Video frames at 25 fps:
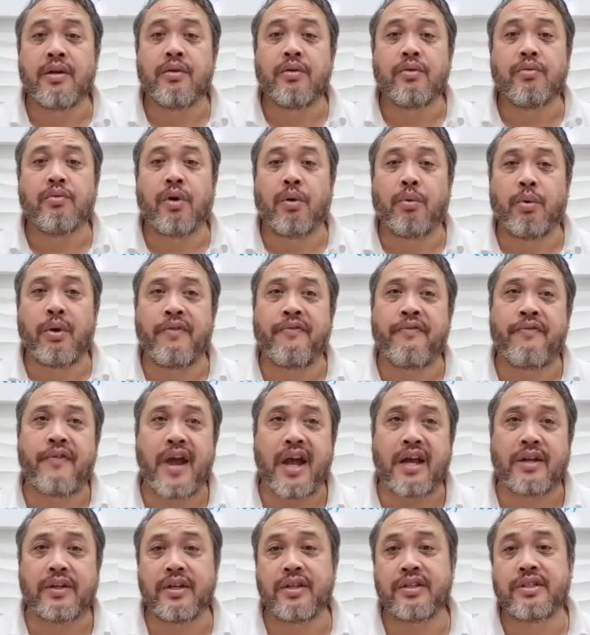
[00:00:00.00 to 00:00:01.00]
What we've
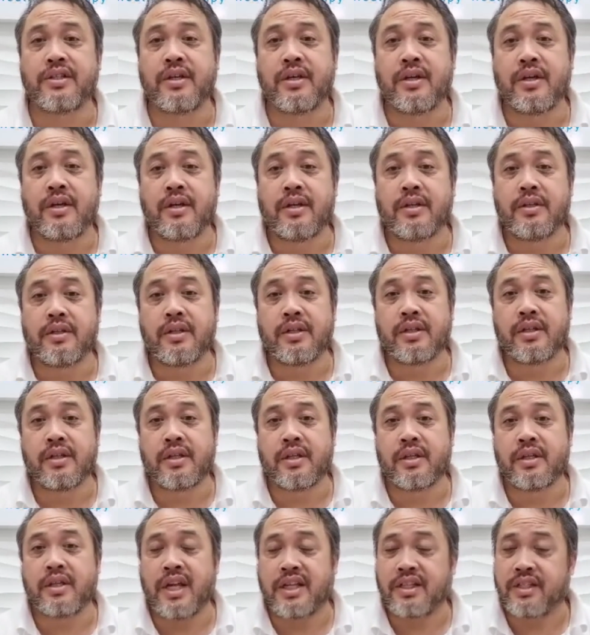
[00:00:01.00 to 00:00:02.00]
found is
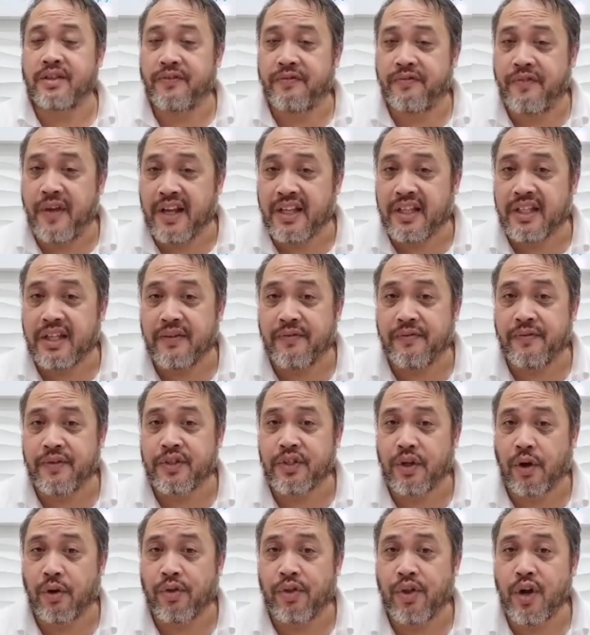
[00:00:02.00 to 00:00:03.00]
that's effective for
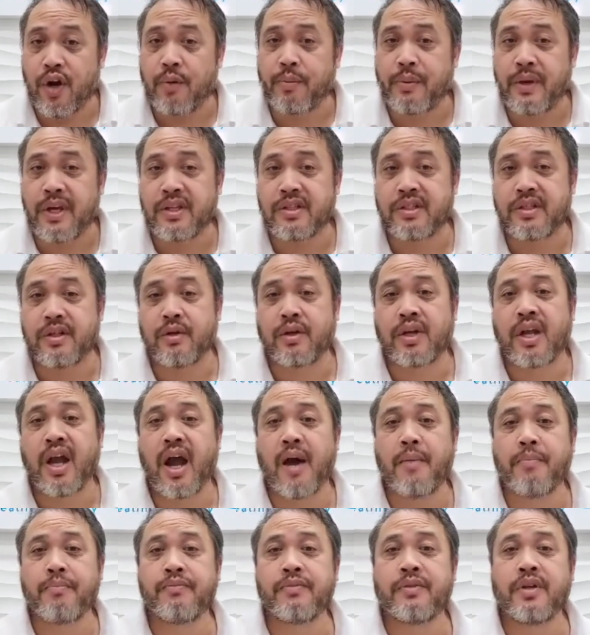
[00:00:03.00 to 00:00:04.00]
salt therapy is to
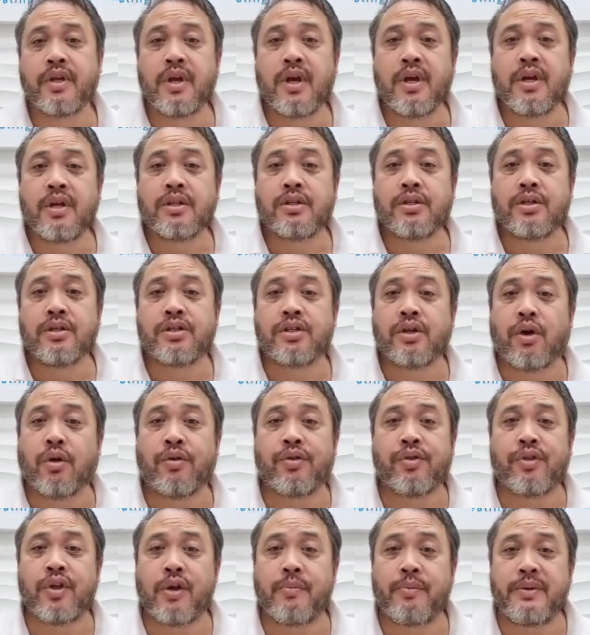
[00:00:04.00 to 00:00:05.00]
come to salt
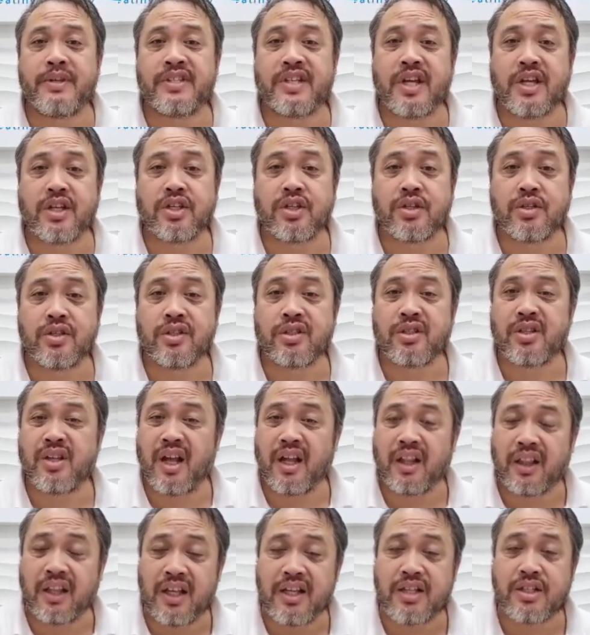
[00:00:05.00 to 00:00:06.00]
therapy sessions at
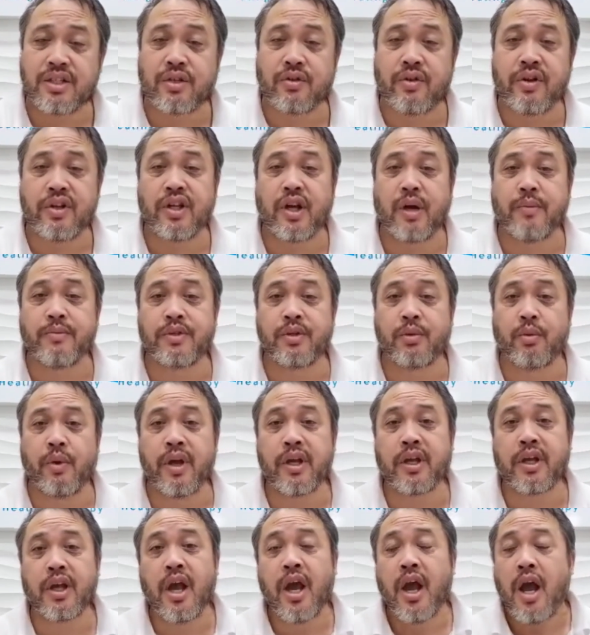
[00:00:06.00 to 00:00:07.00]
least 3 times a week
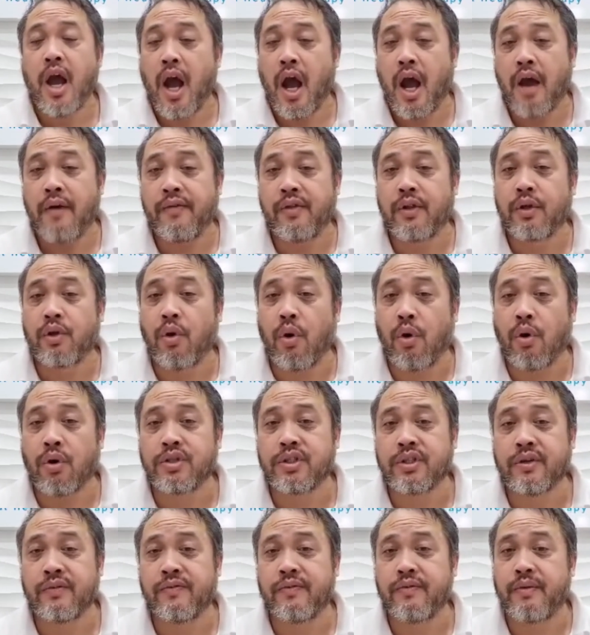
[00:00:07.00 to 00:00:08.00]
over the
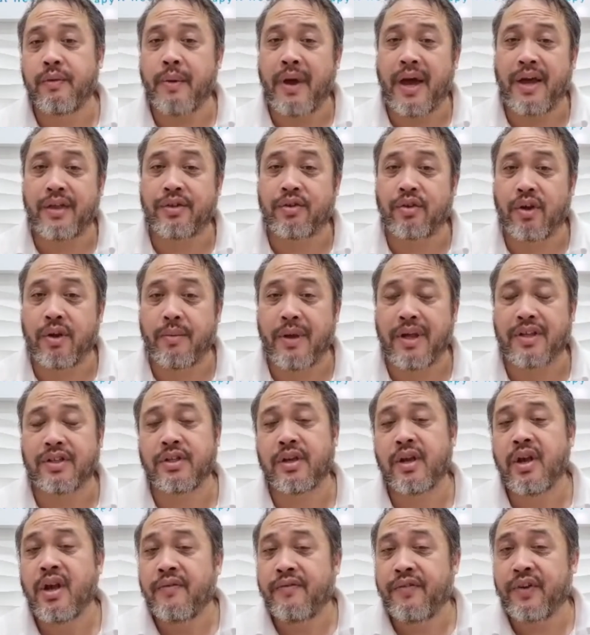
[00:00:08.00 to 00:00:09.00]
course of about 3
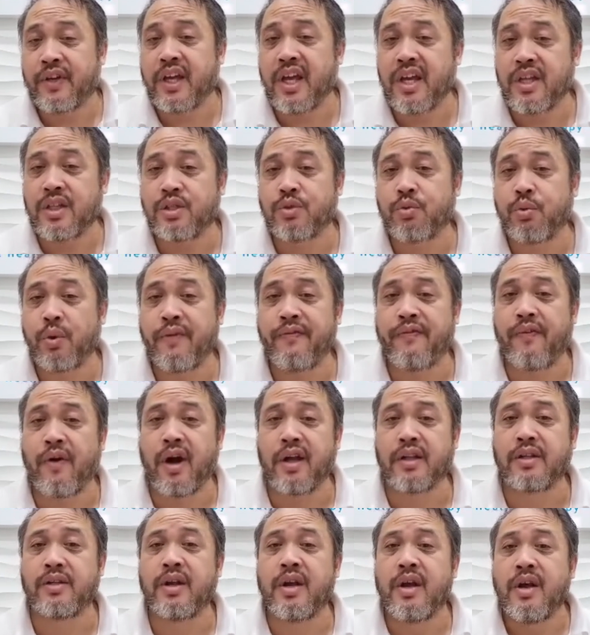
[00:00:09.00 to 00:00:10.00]
months. For kids, we
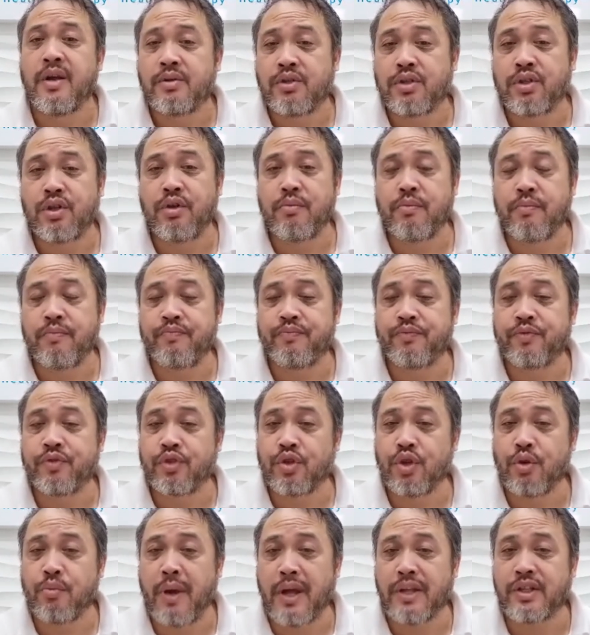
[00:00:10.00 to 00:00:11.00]
find two
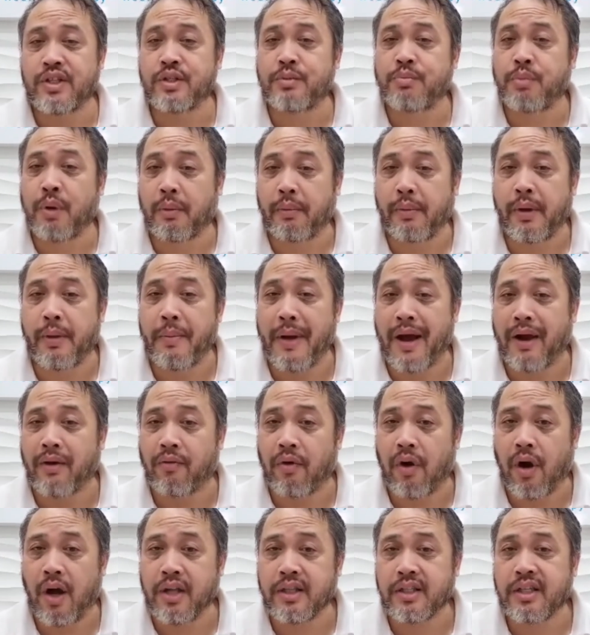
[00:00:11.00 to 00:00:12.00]
months is probably about
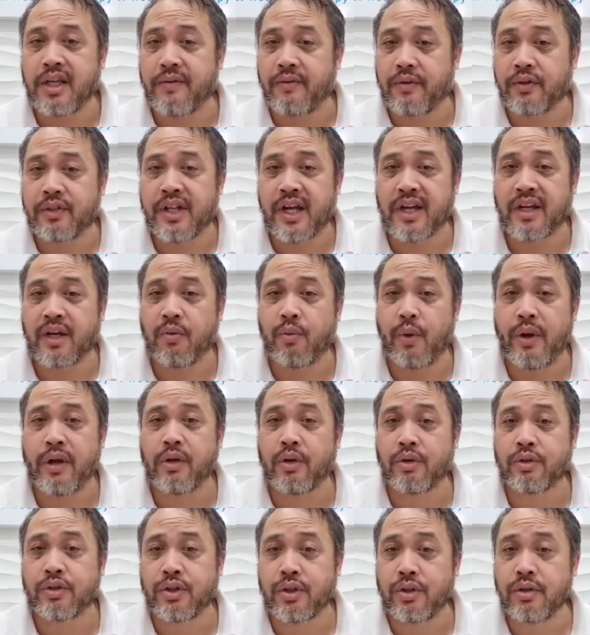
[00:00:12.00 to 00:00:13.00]
right, give or take a week
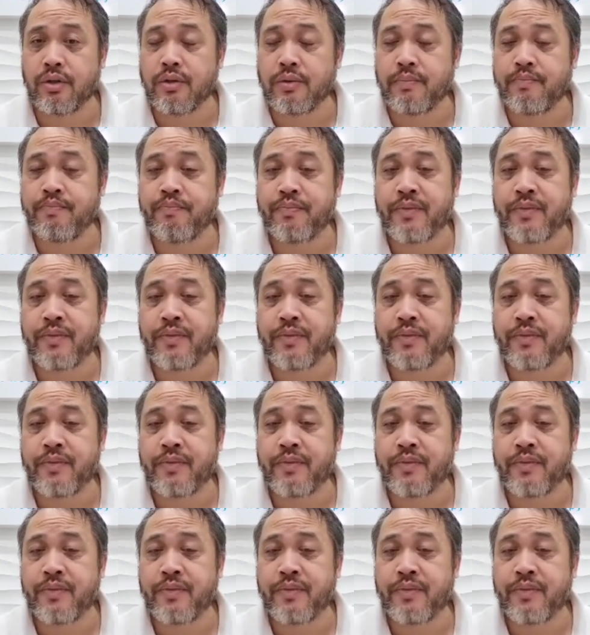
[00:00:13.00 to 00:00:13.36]
or two.